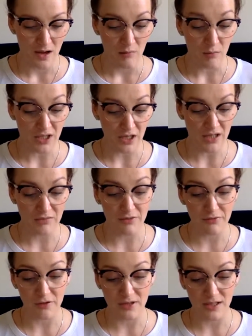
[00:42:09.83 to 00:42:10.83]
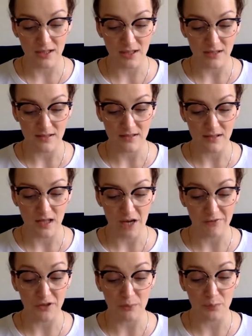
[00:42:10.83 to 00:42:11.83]
What Henry Fonda does
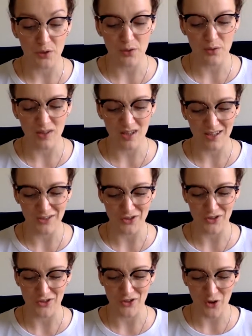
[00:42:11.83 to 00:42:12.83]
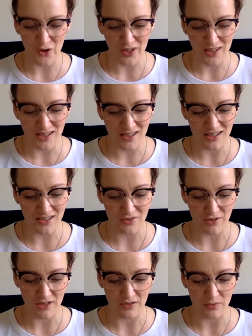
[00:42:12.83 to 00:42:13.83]
after puking into the toilet in his
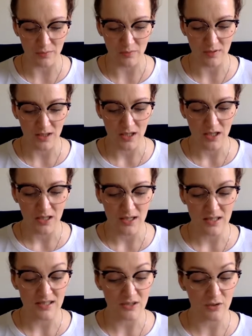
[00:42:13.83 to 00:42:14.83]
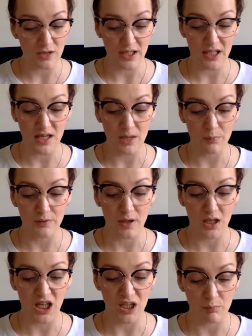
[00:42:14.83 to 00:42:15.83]
dressing room is to clean up
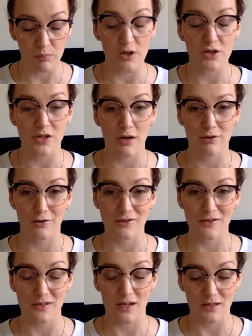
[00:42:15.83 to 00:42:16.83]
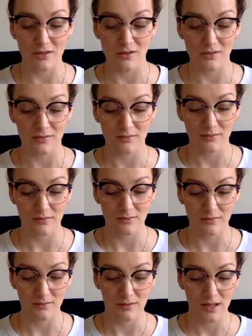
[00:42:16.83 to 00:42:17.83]
and march out on stage.
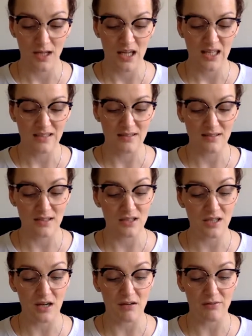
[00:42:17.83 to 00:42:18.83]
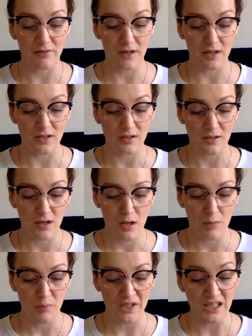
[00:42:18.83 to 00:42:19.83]
He's still terrified,
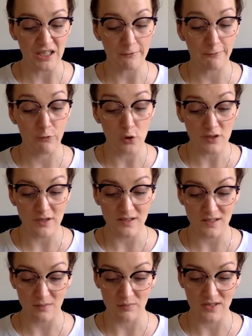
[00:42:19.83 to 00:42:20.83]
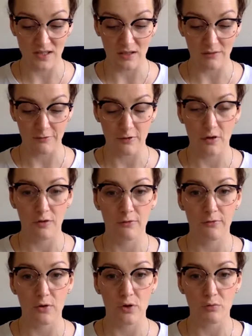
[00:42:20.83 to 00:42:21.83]
but he forces himself
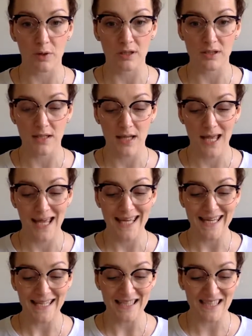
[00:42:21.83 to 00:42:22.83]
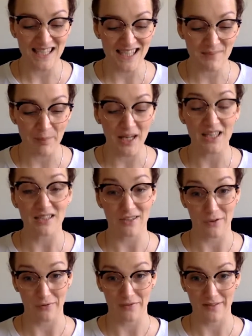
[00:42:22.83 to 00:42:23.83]
forward in spite
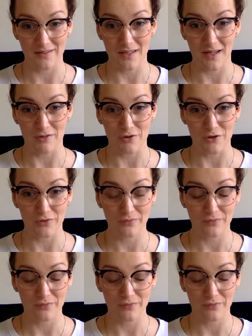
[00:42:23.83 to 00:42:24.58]
of his terror.